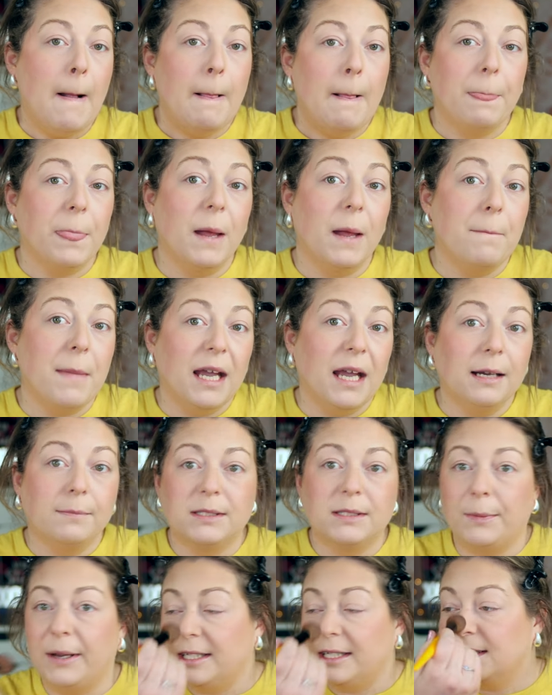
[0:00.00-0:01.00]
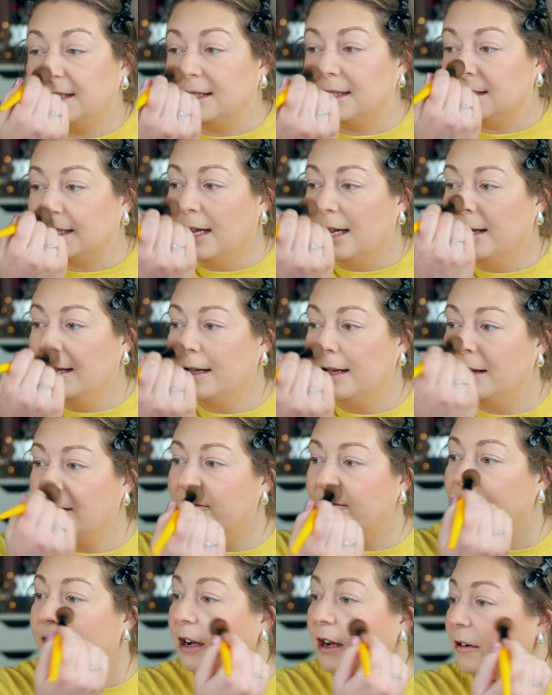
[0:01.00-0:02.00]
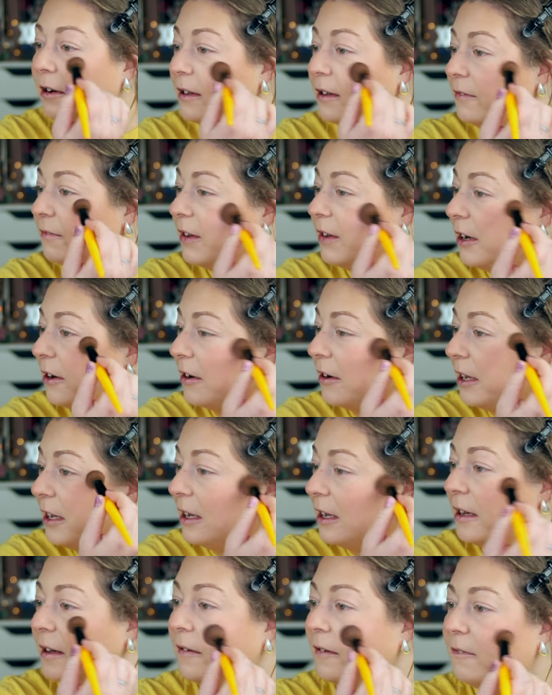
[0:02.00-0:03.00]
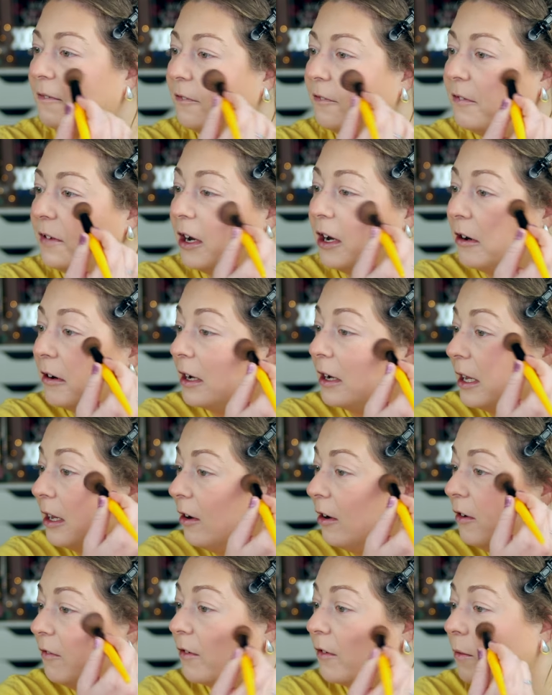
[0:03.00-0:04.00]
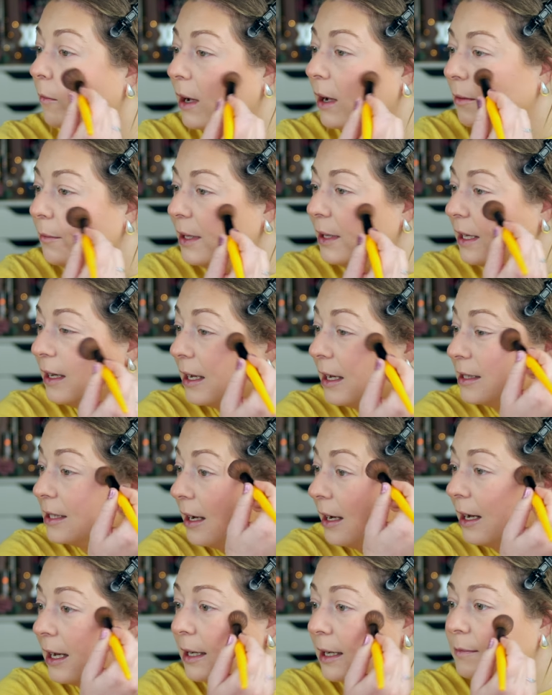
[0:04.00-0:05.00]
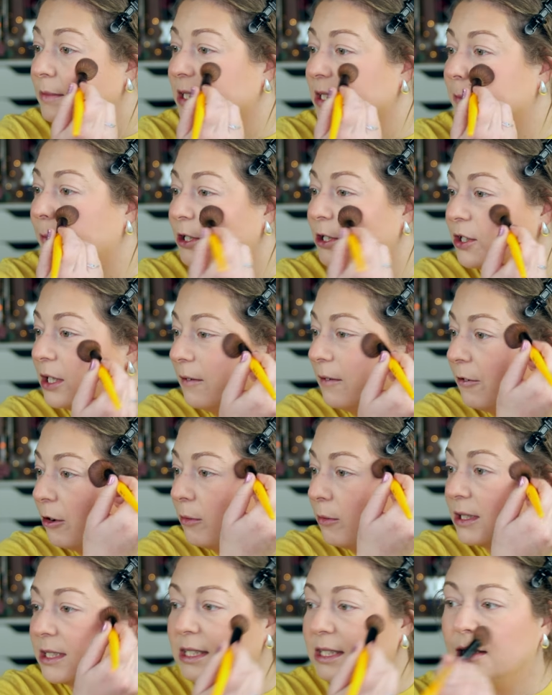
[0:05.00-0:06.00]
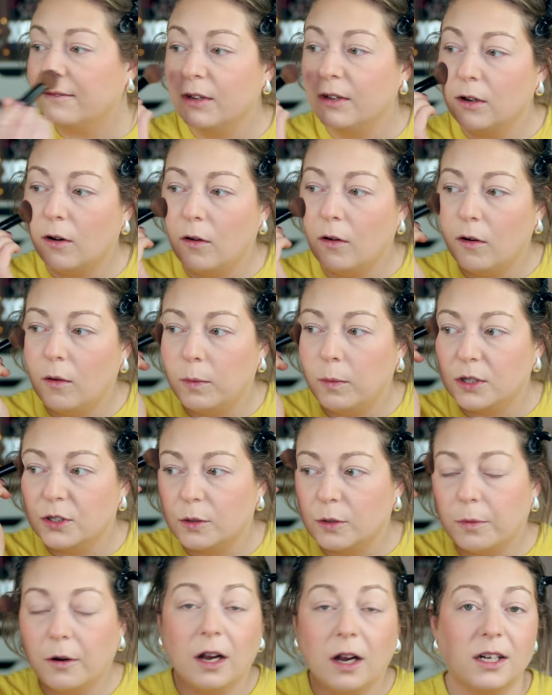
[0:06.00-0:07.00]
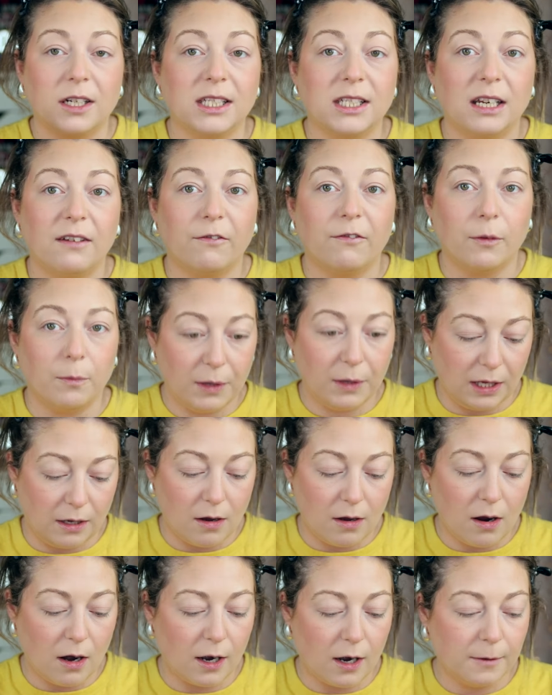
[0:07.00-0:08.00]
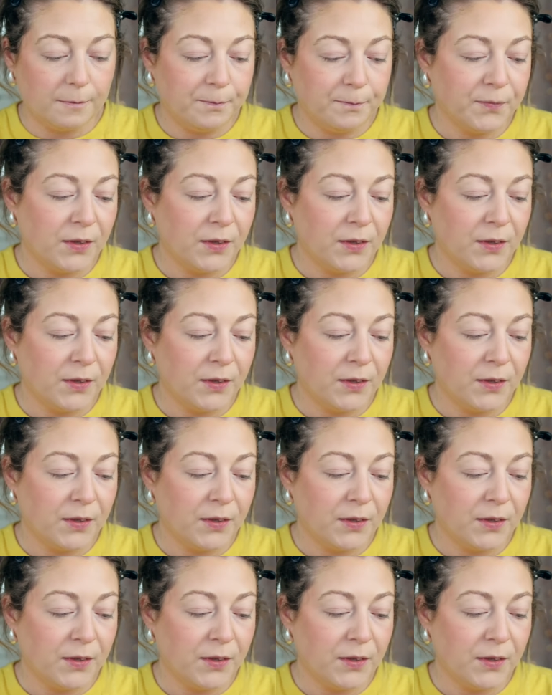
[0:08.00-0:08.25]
the makeup space is very, very, very overwhelming at times, especially if you're receiving a whole bunch of product in for PR.